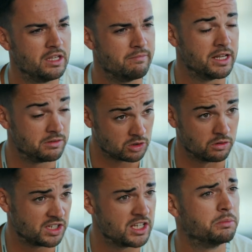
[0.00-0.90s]
that you've made sort
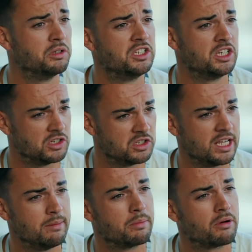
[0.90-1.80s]
of sensible decisions to
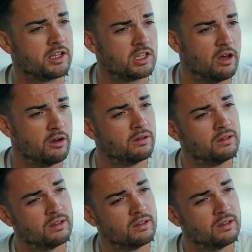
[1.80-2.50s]
keep the price low?